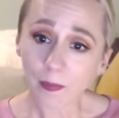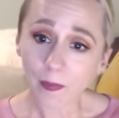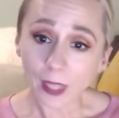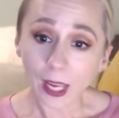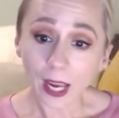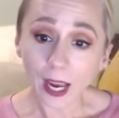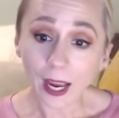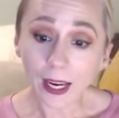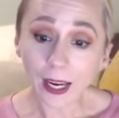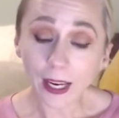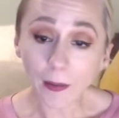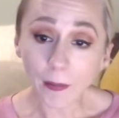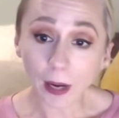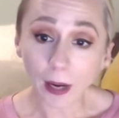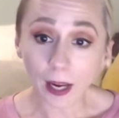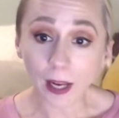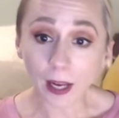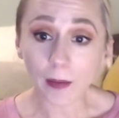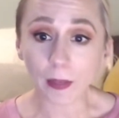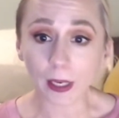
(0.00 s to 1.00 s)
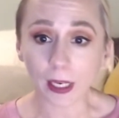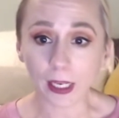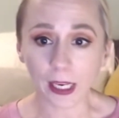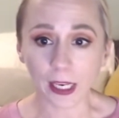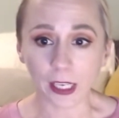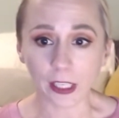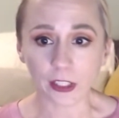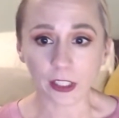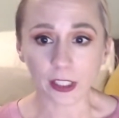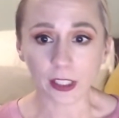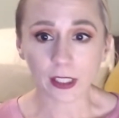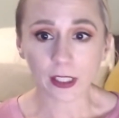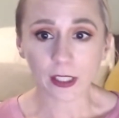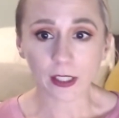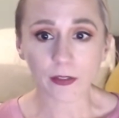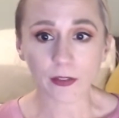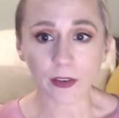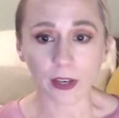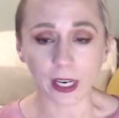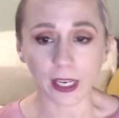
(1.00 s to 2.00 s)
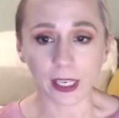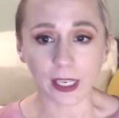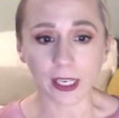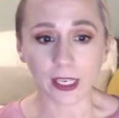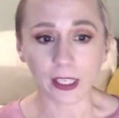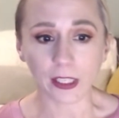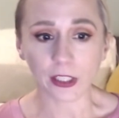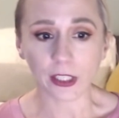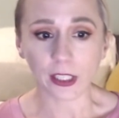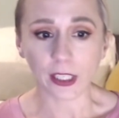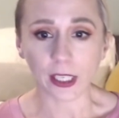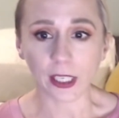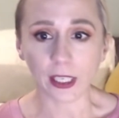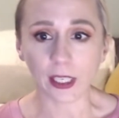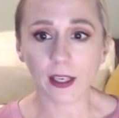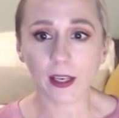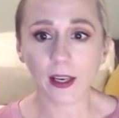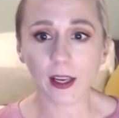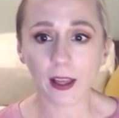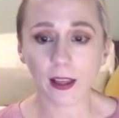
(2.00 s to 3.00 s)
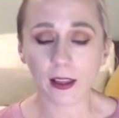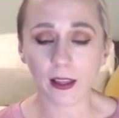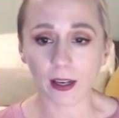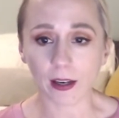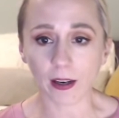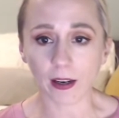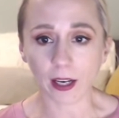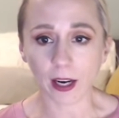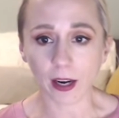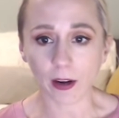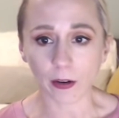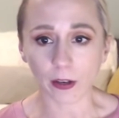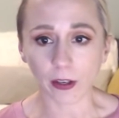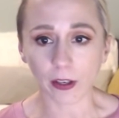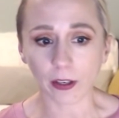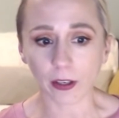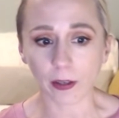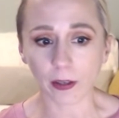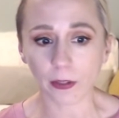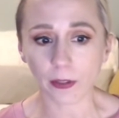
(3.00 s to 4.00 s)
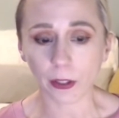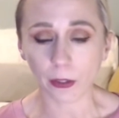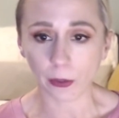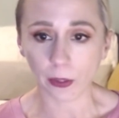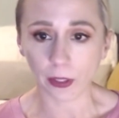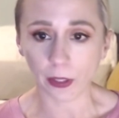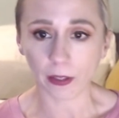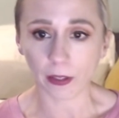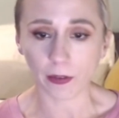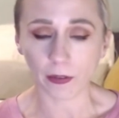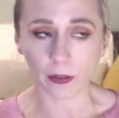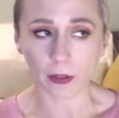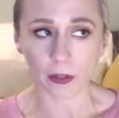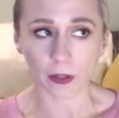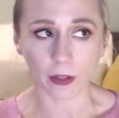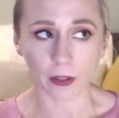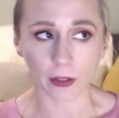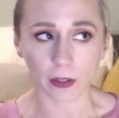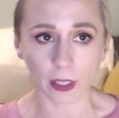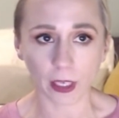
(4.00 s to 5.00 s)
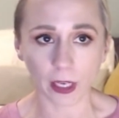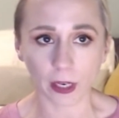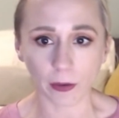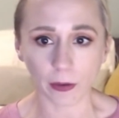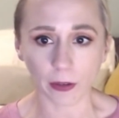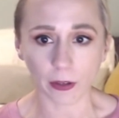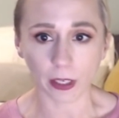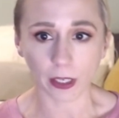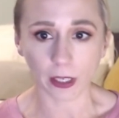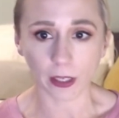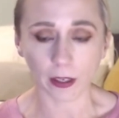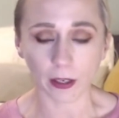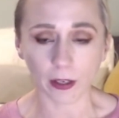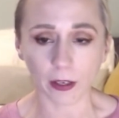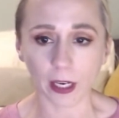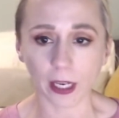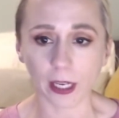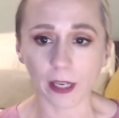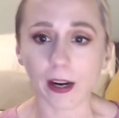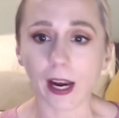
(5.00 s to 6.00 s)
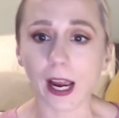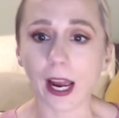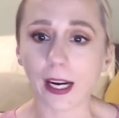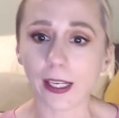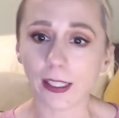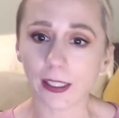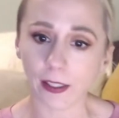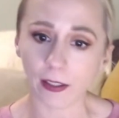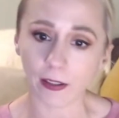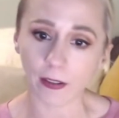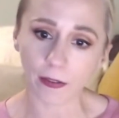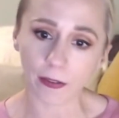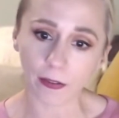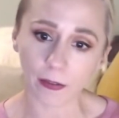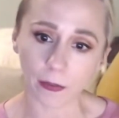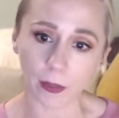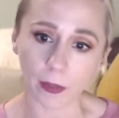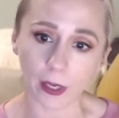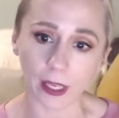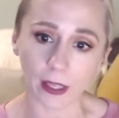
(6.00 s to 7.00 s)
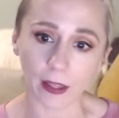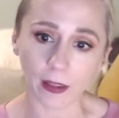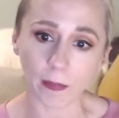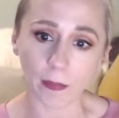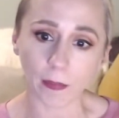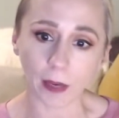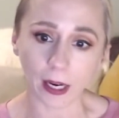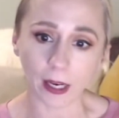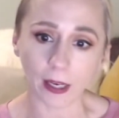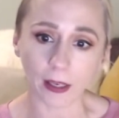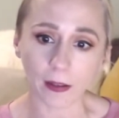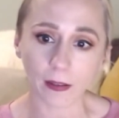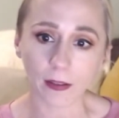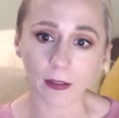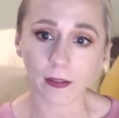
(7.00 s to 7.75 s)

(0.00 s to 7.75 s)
I am on medications for ADHD that are counterintuitive or interactive with my